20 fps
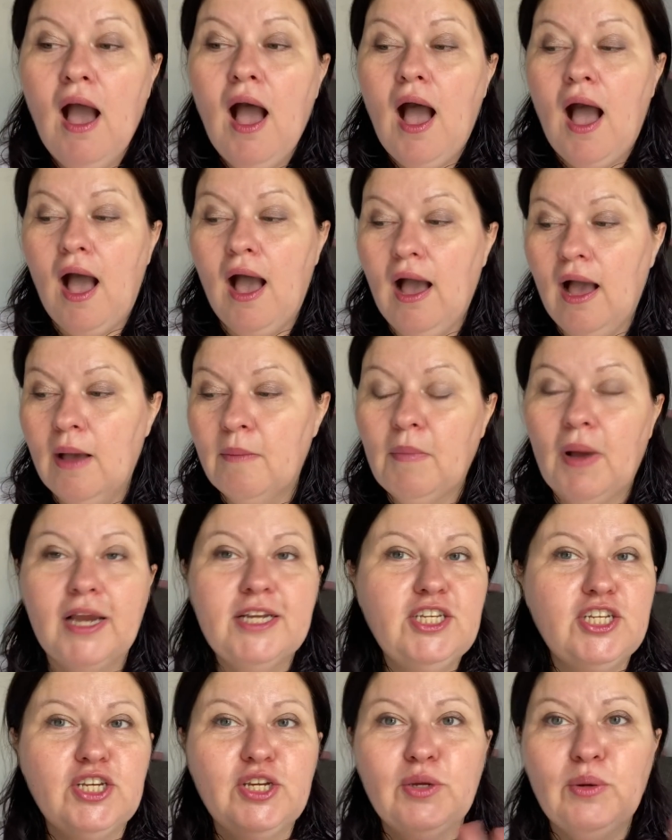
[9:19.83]
Um, I
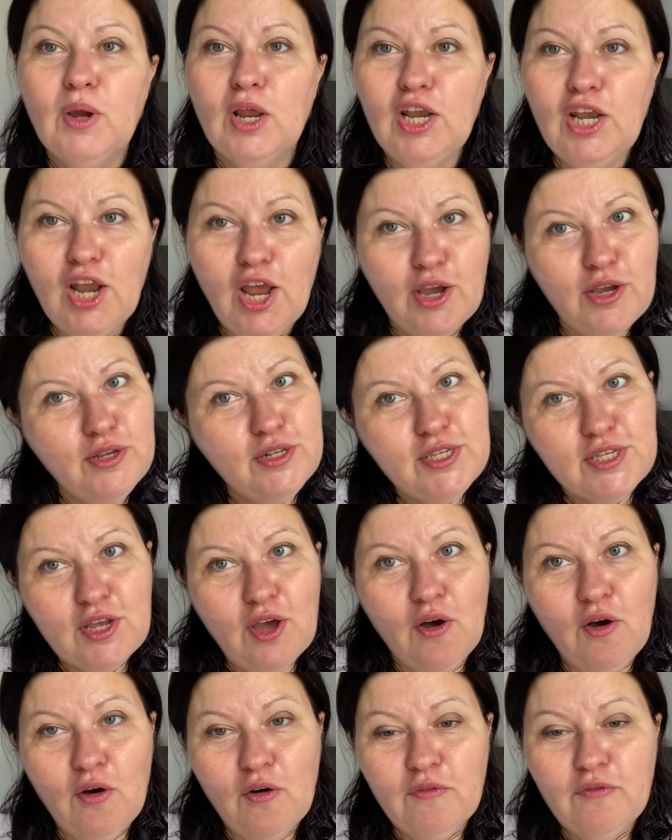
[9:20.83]
do loads
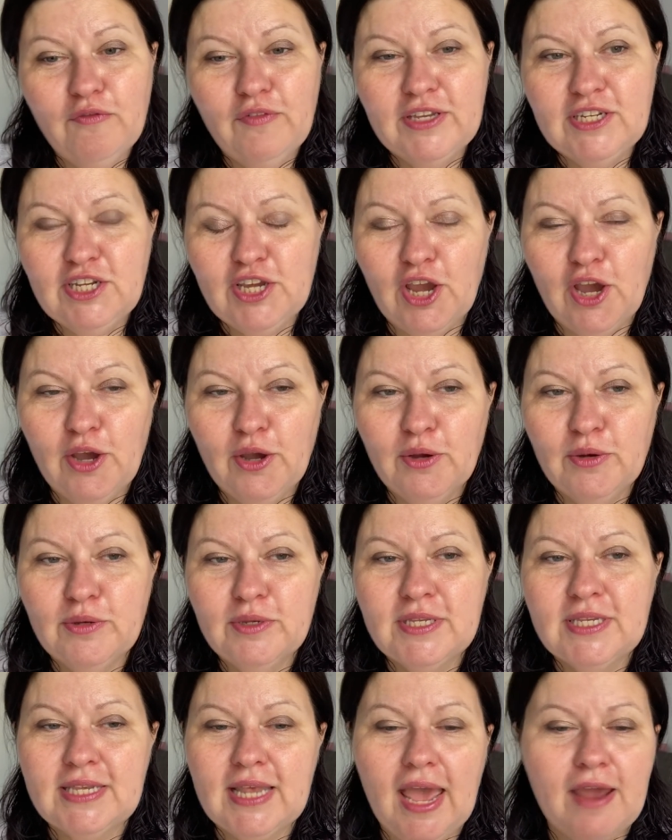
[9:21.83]
of
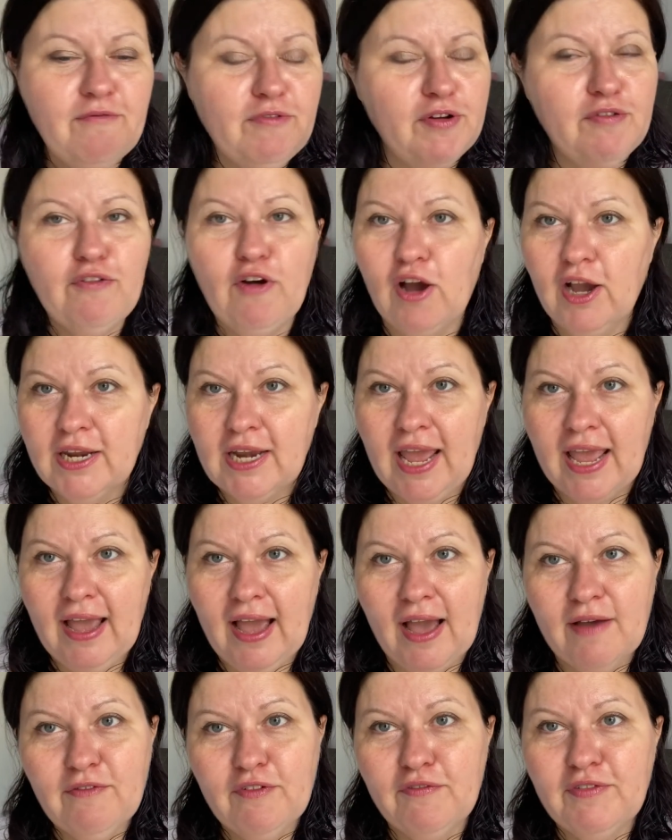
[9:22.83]
videos. Every Friday I
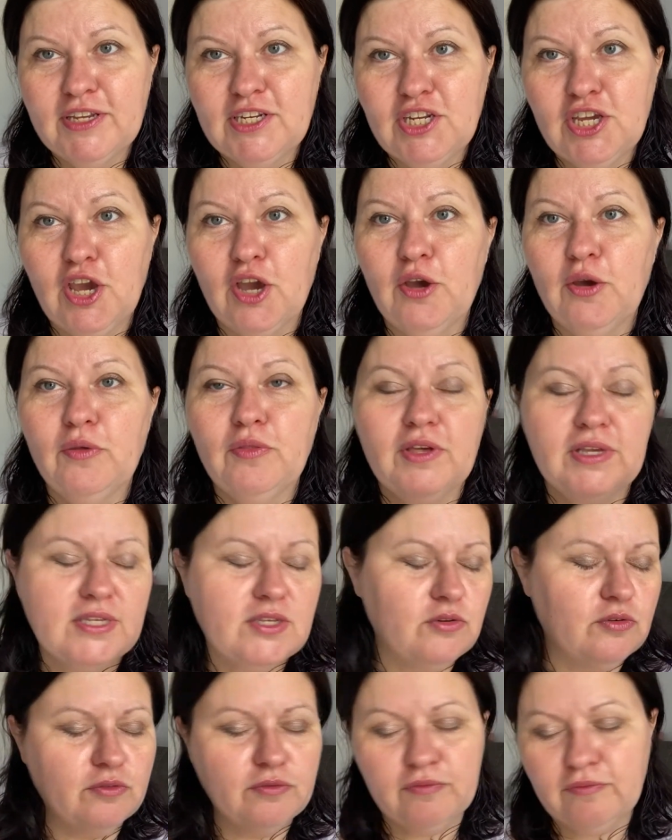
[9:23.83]
have a video that's
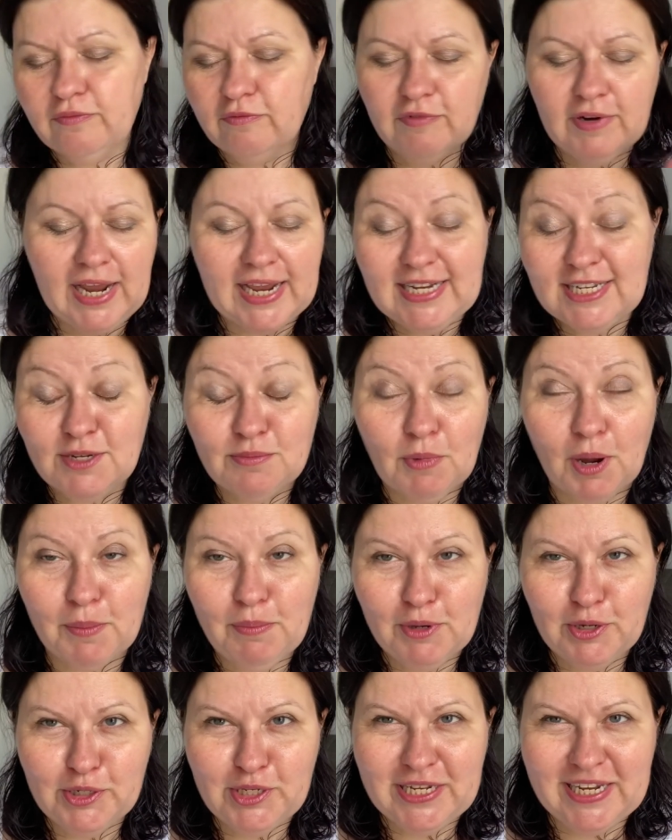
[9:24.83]
sort of related to my
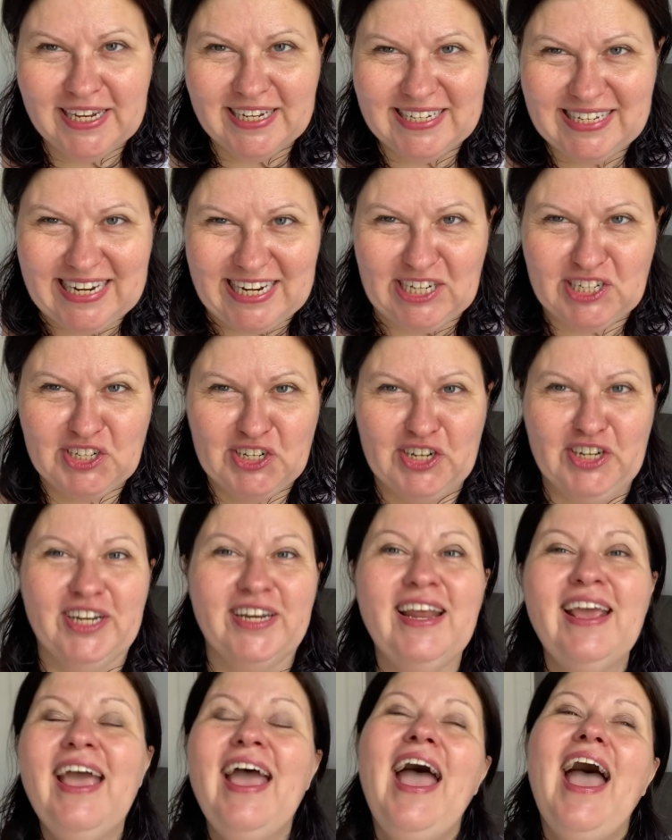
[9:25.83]
beauty addiction.
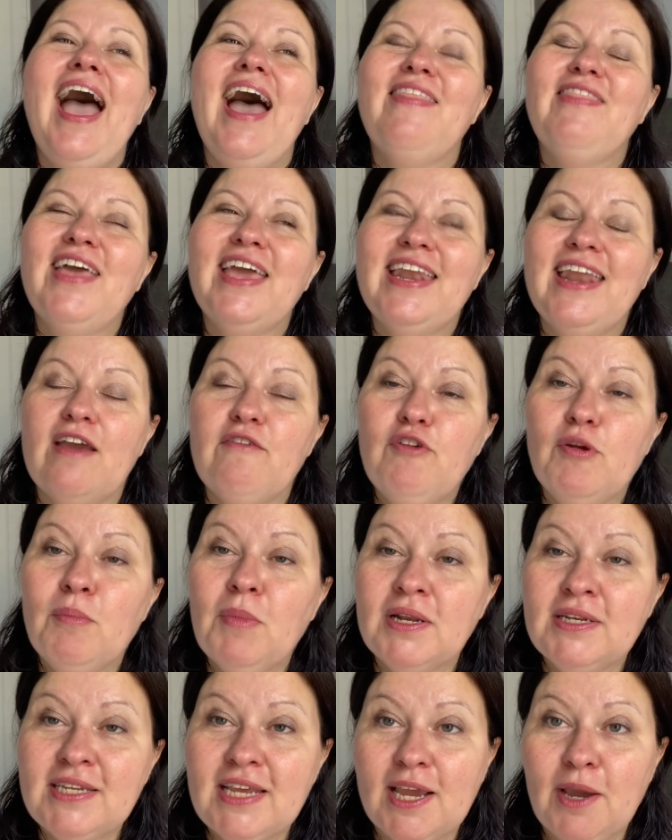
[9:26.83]
And then every
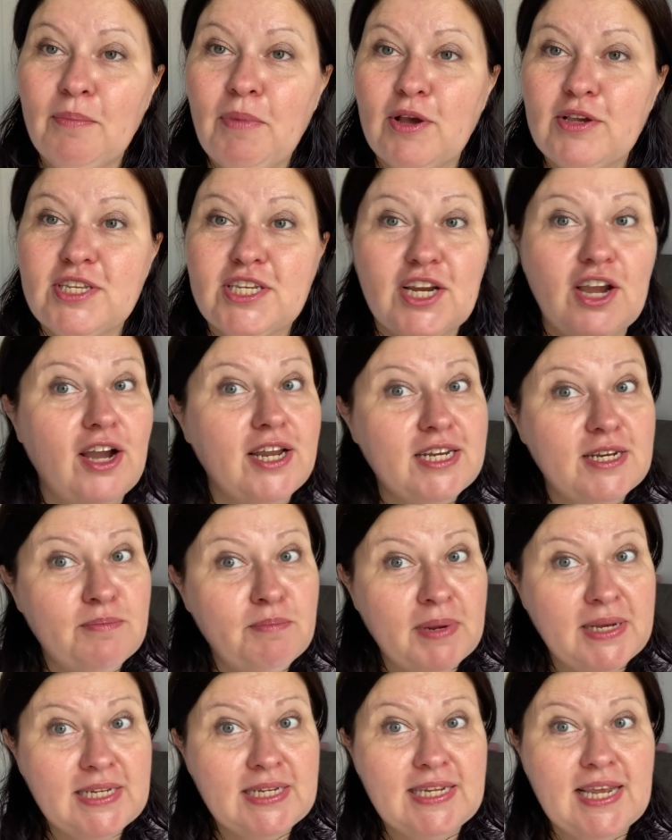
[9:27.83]
Monday I post a guided
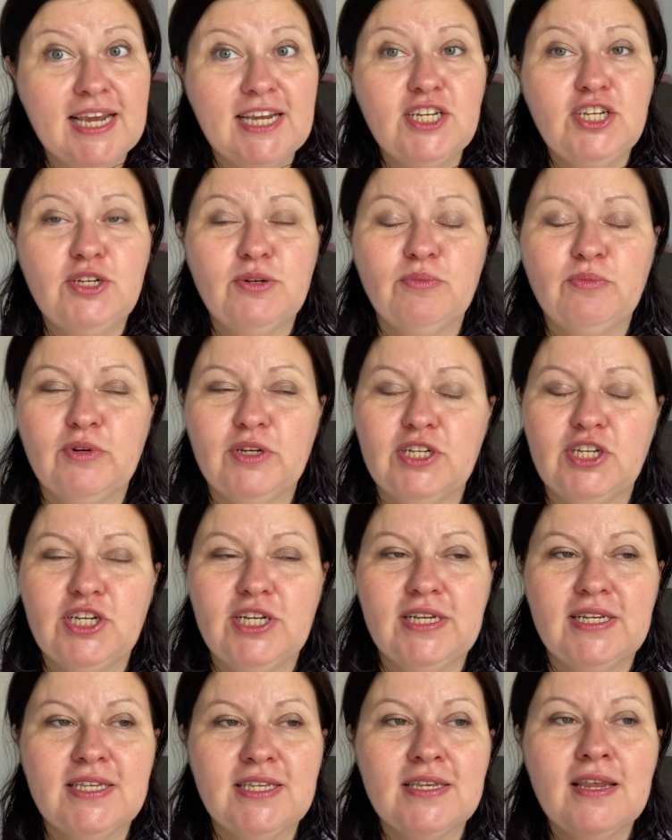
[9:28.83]
meditation, which
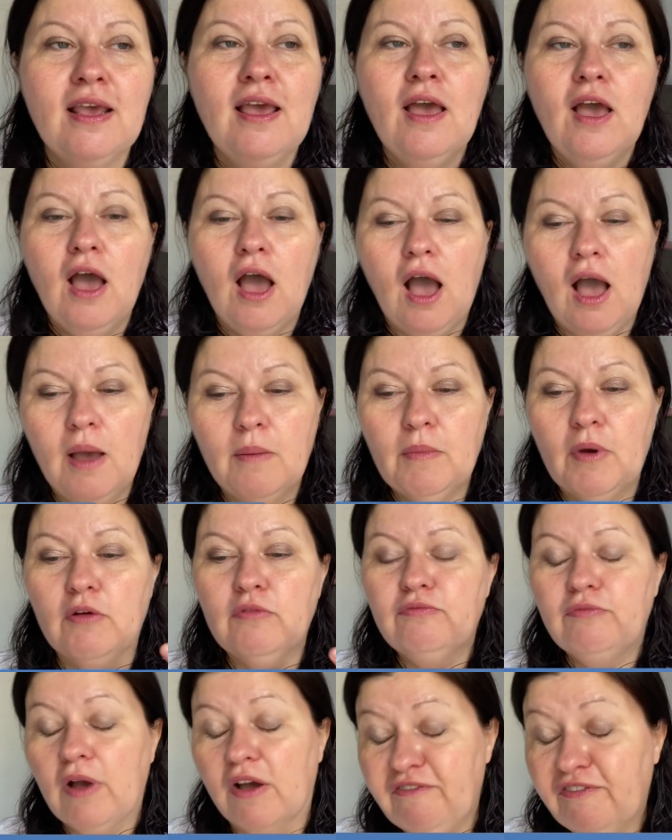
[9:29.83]
is um, a,
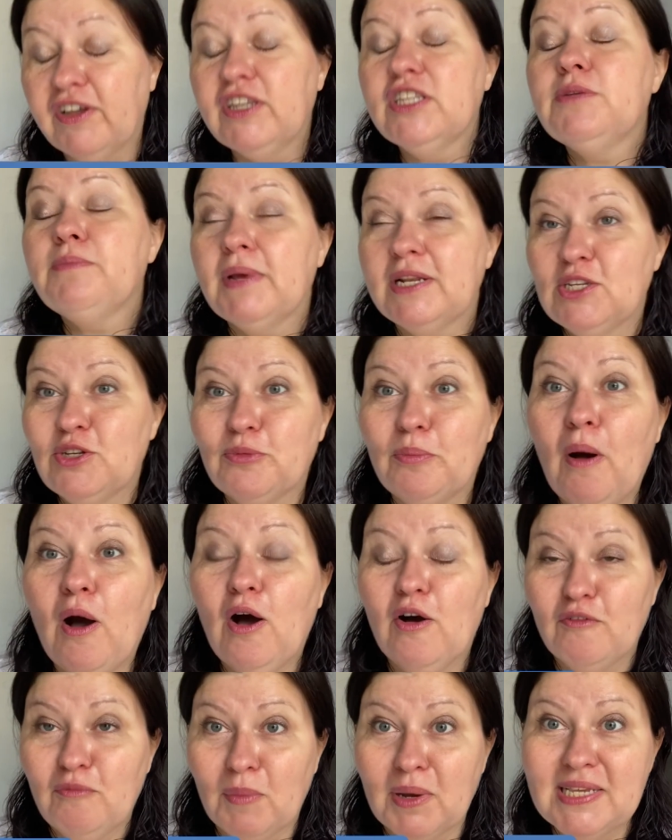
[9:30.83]
a fundamental
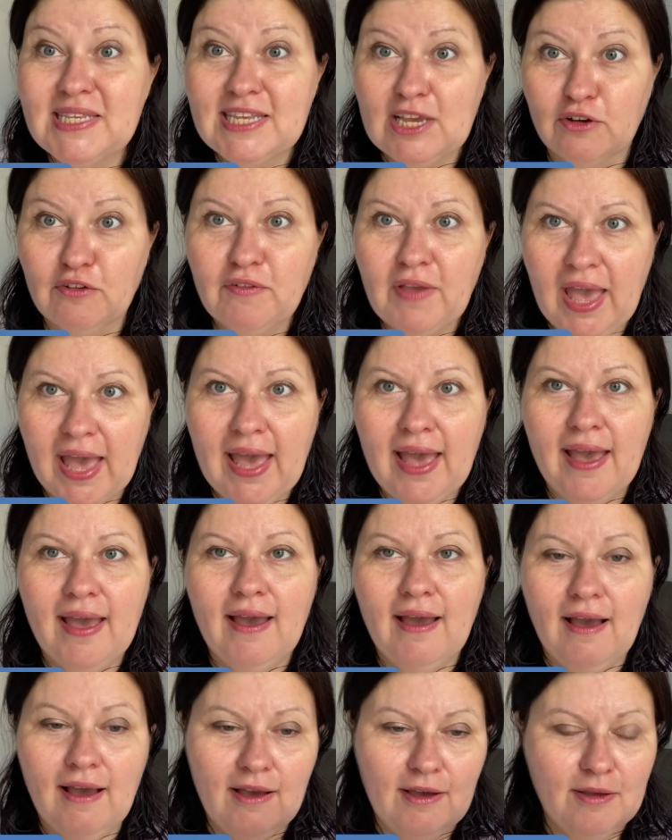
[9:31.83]
part of my self-care
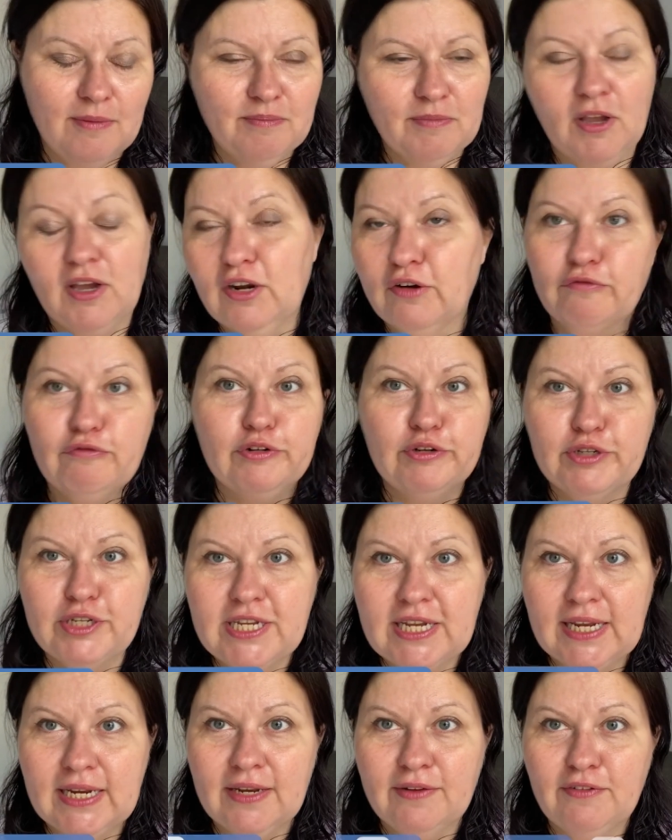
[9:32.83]
um, kind of
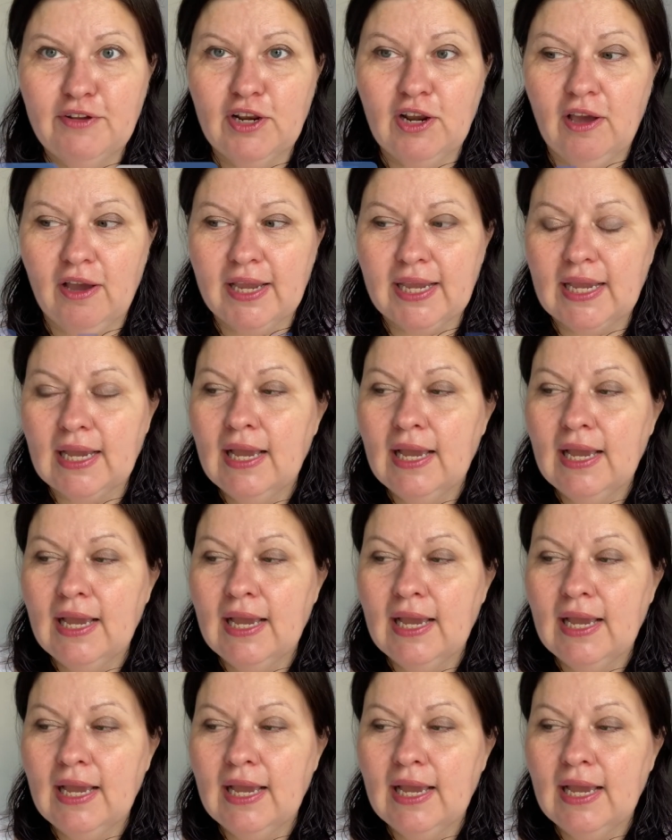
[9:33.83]
routine, if you like.